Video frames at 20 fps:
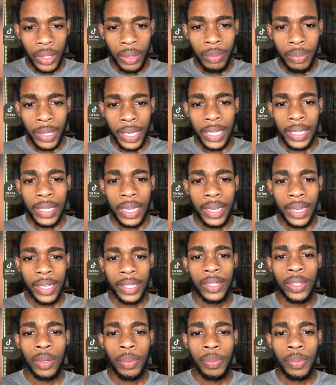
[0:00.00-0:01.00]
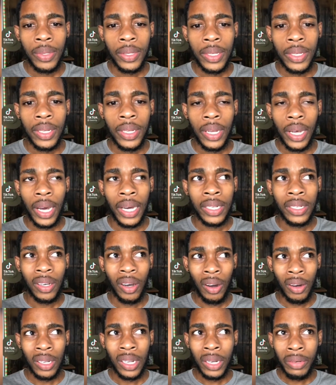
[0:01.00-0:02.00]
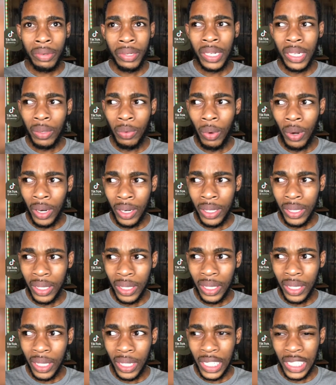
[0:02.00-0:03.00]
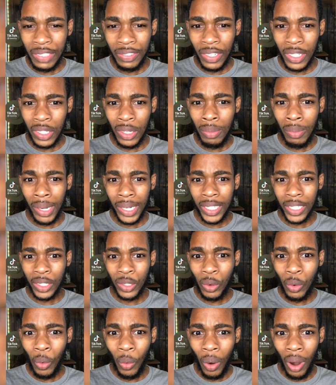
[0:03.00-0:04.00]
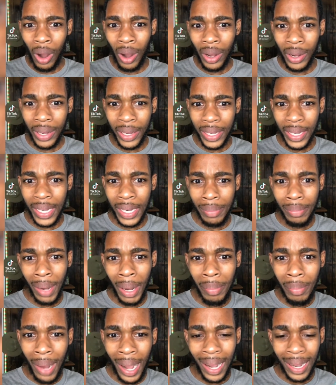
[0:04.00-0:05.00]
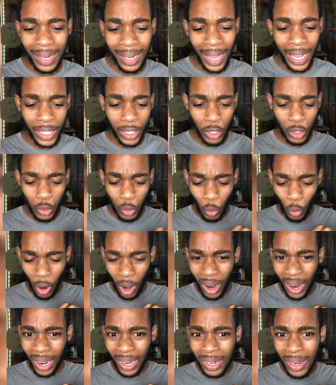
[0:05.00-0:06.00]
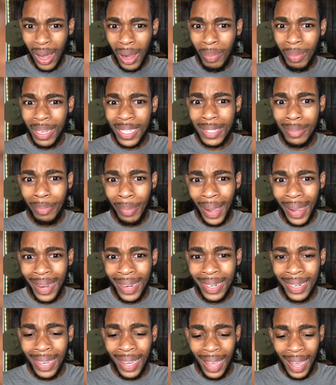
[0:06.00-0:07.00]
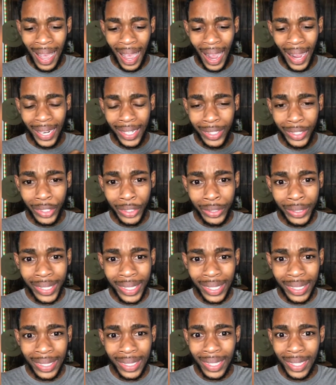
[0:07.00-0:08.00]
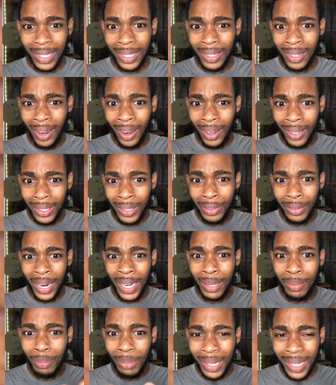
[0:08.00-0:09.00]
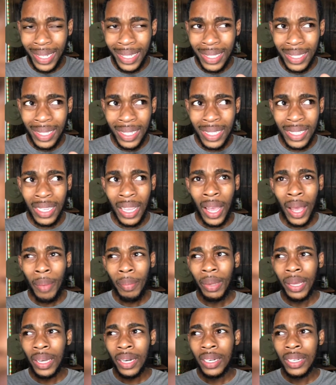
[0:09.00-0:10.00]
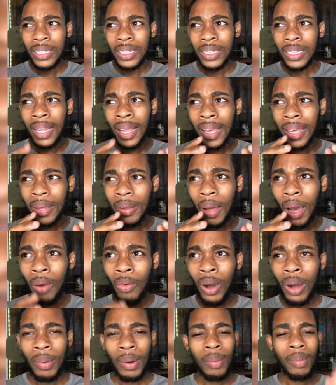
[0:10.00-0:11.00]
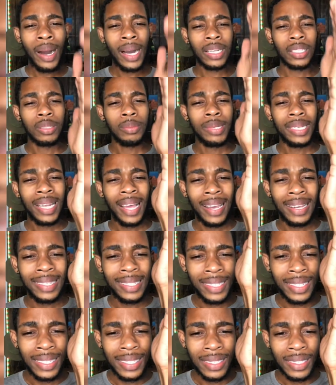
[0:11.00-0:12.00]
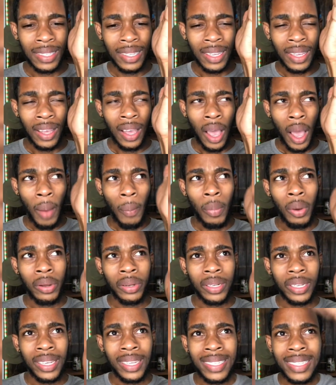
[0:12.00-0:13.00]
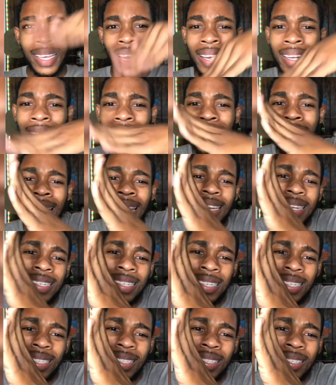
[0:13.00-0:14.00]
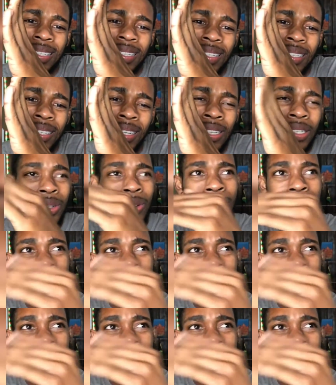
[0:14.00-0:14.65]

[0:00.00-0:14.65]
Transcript: days I get up and all I really want is for somebody to walk in my back, like just walk along my spine and crick it in all the right places because like I want my back to be like this but it's kind of like this you know it